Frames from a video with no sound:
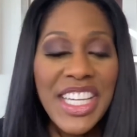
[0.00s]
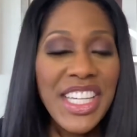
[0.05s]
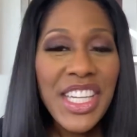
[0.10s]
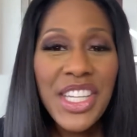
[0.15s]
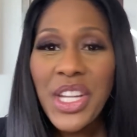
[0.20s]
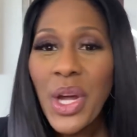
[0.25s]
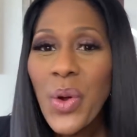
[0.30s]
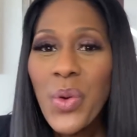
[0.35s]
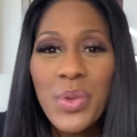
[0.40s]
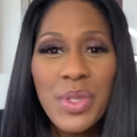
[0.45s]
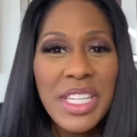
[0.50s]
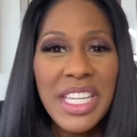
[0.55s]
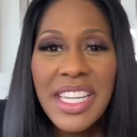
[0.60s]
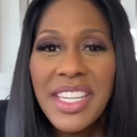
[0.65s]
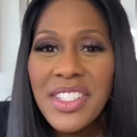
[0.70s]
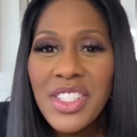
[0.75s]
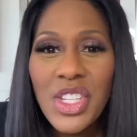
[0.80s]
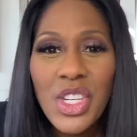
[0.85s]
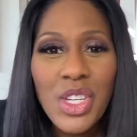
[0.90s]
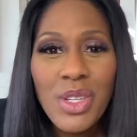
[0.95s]
You don't
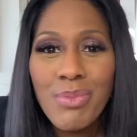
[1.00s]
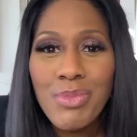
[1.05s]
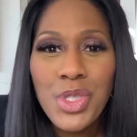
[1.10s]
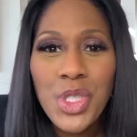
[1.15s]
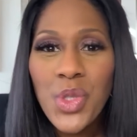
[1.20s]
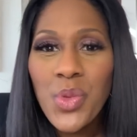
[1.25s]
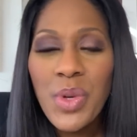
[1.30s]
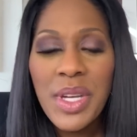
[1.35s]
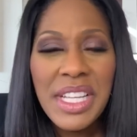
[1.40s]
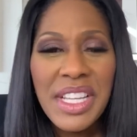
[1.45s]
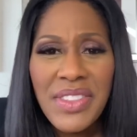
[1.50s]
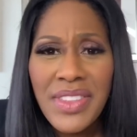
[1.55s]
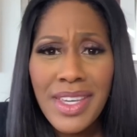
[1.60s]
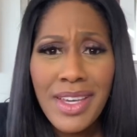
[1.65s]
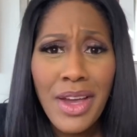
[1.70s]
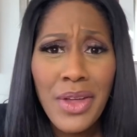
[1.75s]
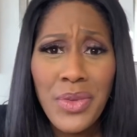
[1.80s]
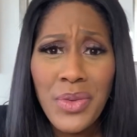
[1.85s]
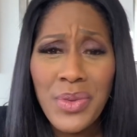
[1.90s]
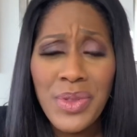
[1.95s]
need to do
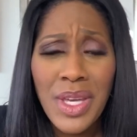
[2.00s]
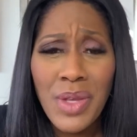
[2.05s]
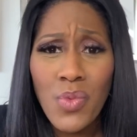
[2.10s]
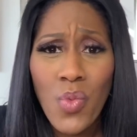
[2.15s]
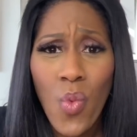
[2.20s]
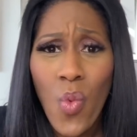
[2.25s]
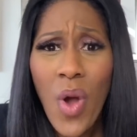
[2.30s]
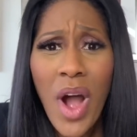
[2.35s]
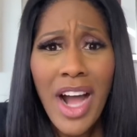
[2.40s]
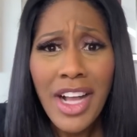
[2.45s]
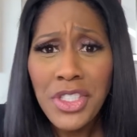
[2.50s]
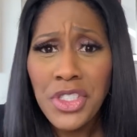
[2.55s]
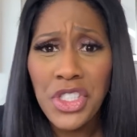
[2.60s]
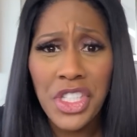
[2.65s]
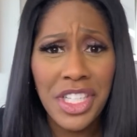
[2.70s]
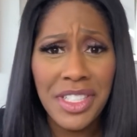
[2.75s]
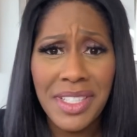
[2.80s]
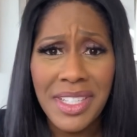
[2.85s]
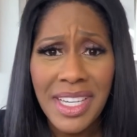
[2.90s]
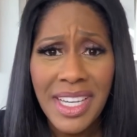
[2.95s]
anything other than wash
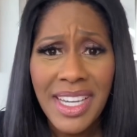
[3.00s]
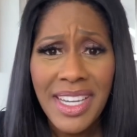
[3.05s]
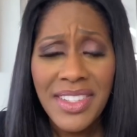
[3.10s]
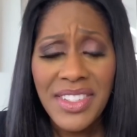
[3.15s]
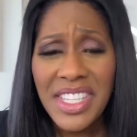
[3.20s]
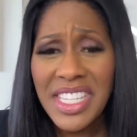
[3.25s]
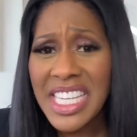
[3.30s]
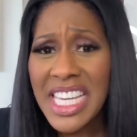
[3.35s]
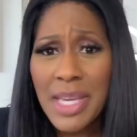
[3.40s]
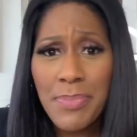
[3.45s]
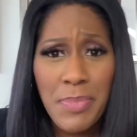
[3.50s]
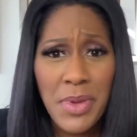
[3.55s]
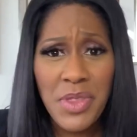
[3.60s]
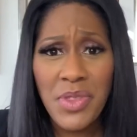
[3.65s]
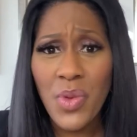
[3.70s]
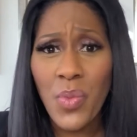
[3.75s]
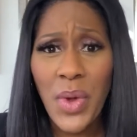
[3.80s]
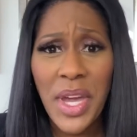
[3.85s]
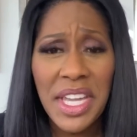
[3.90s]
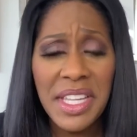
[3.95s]
it to keep
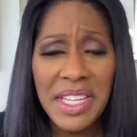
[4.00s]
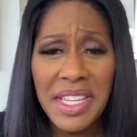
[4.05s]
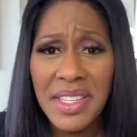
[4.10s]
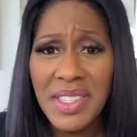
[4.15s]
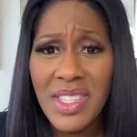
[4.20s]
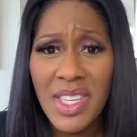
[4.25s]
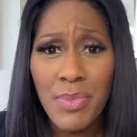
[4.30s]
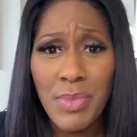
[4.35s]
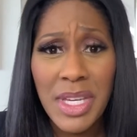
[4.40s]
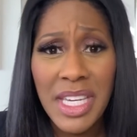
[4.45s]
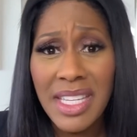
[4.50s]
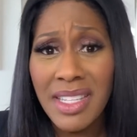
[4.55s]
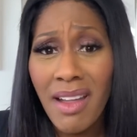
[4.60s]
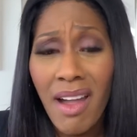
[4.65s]
it the way it needs to be.